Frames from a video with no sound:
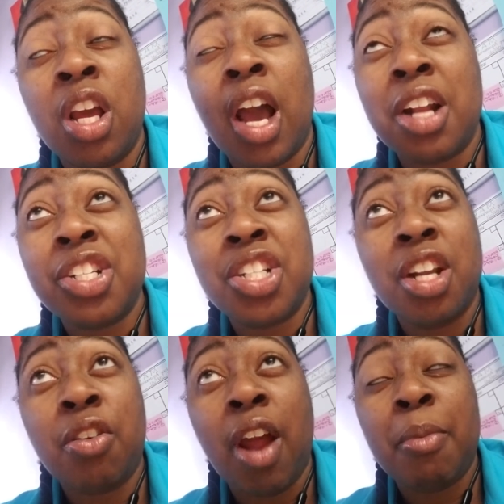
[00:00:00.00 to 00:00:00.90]
honestly, she
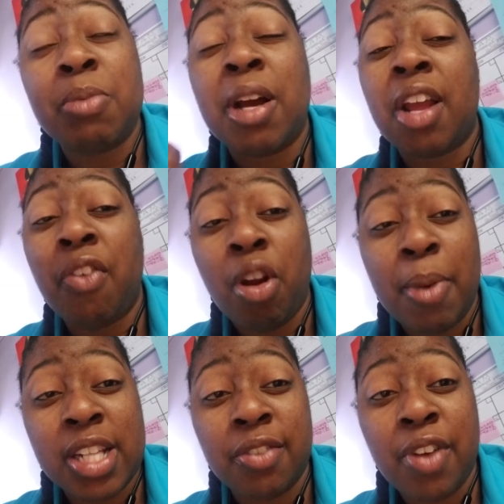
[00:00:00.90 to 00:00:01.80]
didn't cry much, but I'll give her her
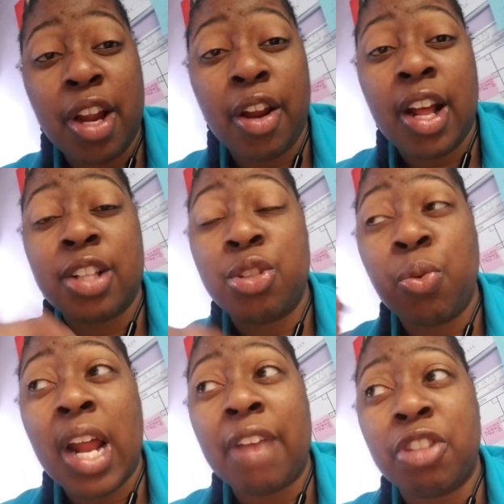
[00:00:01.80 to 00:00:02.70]
pacifier and I'll do
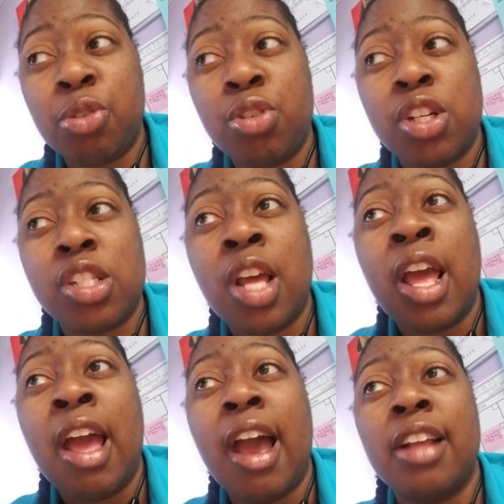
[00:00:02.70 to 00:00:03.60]
what I have to do because
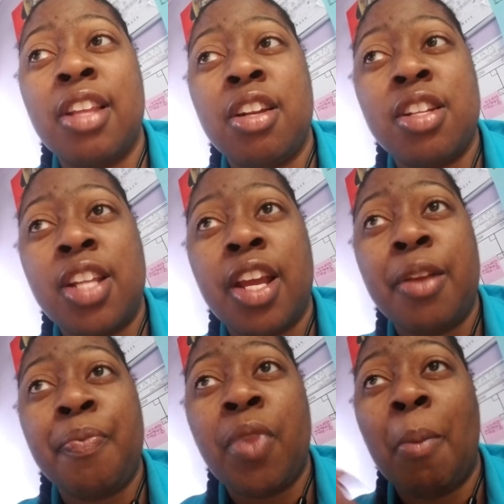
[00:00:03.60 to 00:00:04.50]
at the end of the day,
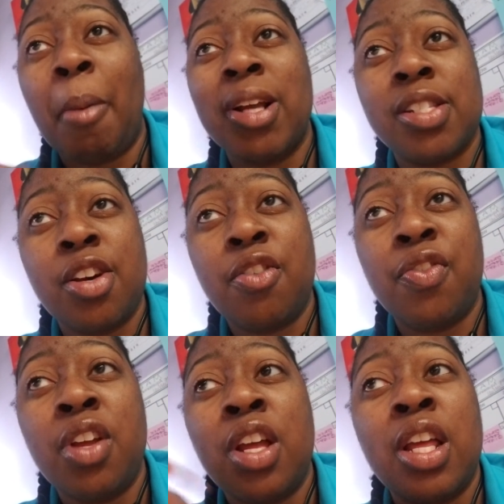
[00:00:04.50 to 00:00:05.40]
by myself,
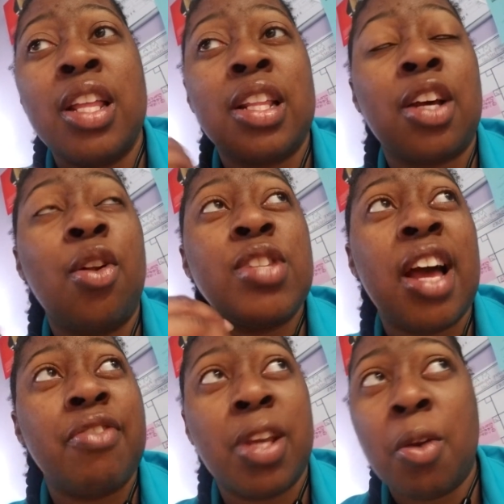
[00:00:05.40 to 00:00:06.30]
clothes
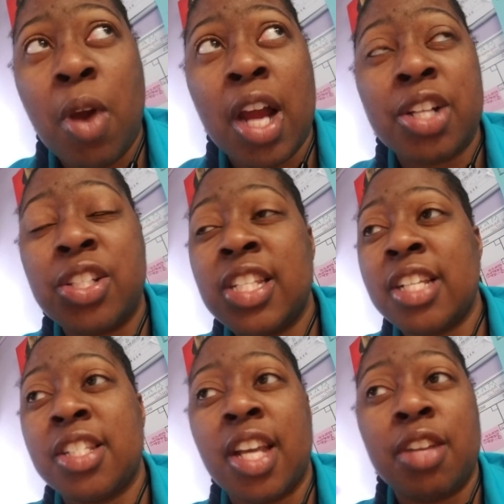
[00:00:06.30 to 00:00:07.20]
have to get washed. This
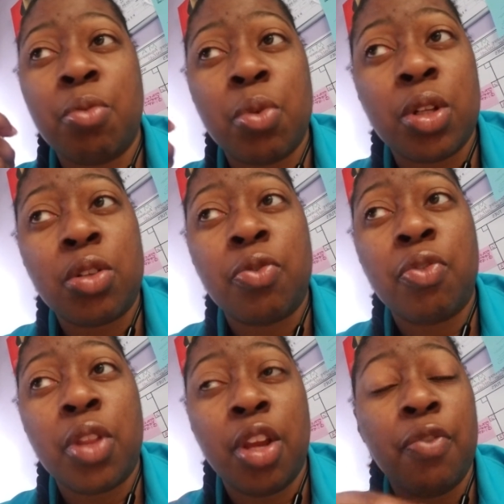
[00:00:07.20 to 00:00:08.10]
to get,
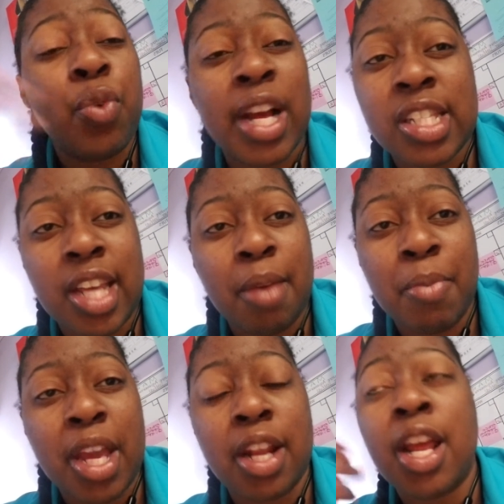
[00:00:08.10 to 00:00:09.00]
your food has to get
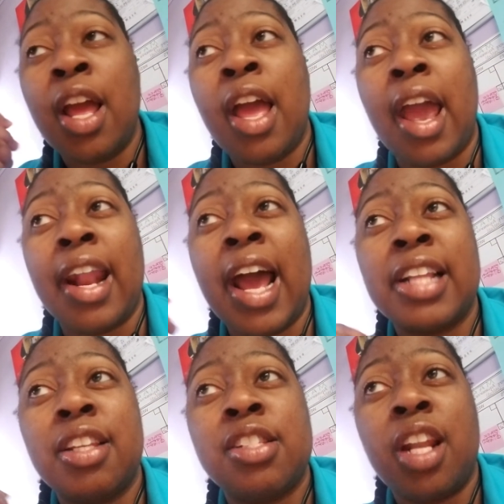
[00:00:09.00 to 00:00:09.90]
made, and I
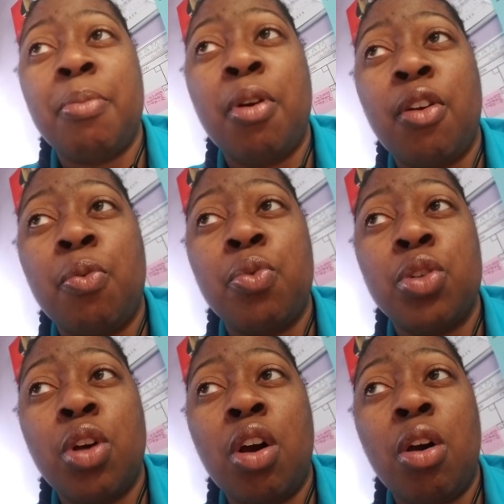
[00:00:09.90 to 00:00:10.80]
had to set up her
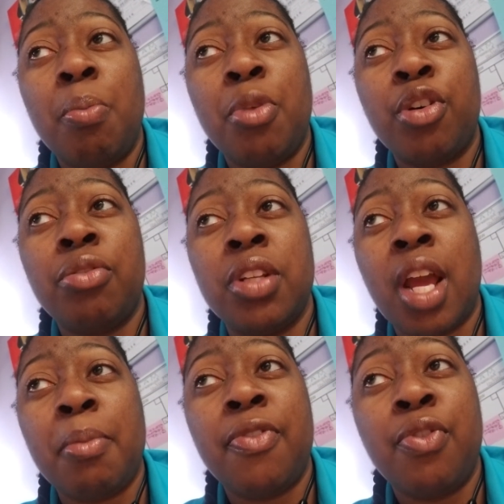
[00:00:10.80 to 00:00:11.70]
um, milks from the
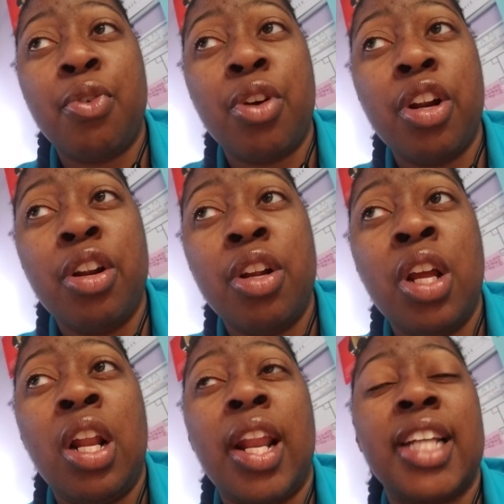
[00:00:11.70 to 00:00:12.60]
night before,
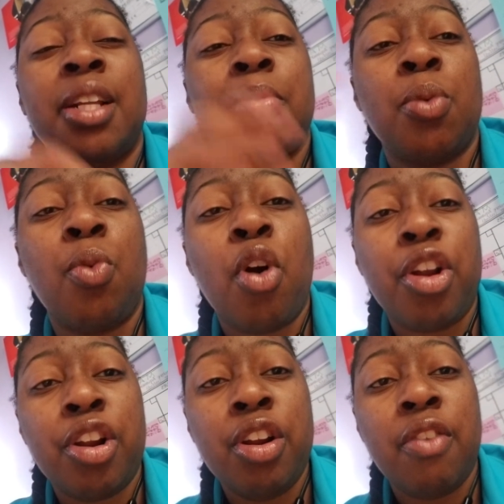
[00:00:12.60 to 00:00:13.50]
like set up the
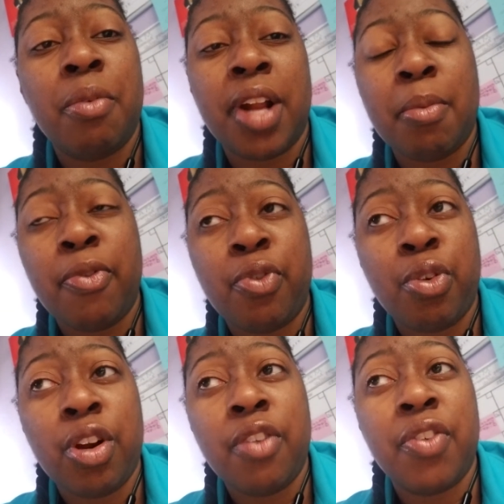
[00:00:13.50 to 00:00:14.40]
water from the night
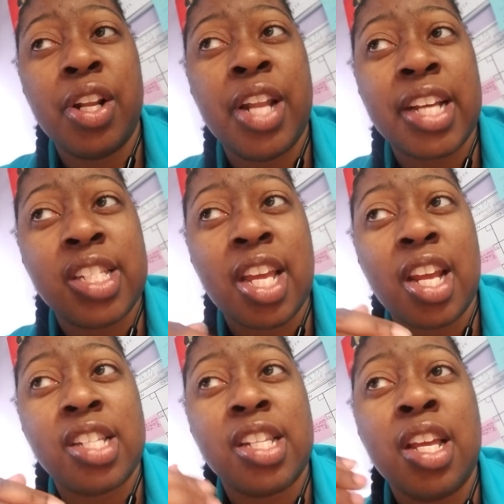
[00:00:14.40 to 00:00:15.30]
before for the next day
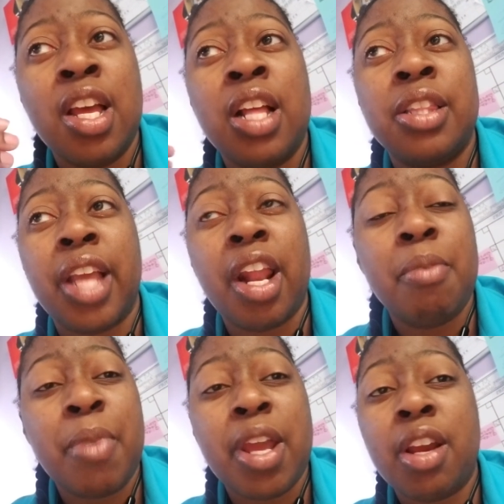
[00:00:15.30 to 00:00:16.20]
because they
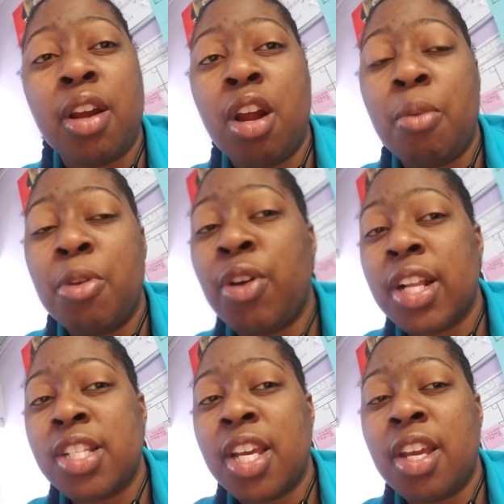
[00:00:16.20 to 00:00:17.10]
didn't make her milk at
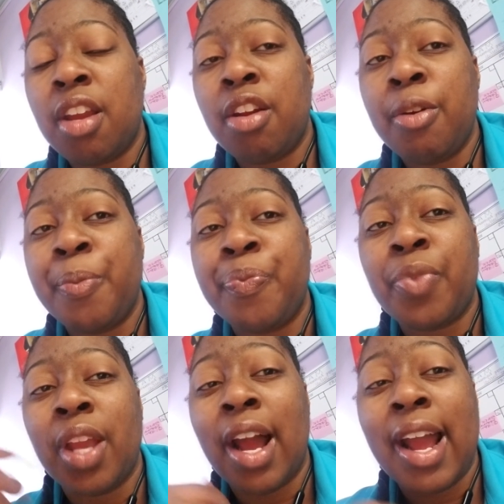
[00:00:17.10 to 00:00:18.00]
the daycare.
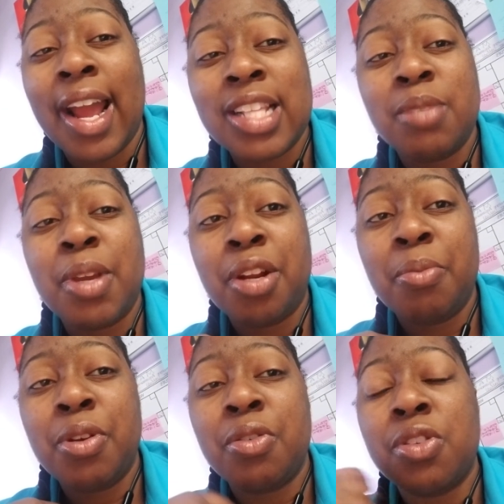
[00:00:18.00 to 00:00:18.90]
I had to make her
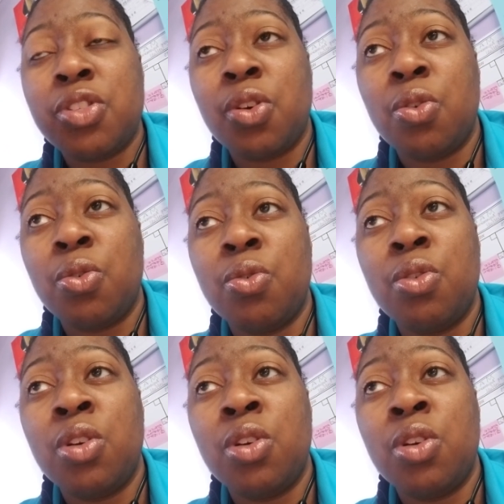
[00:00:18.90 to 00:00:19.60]
milk, so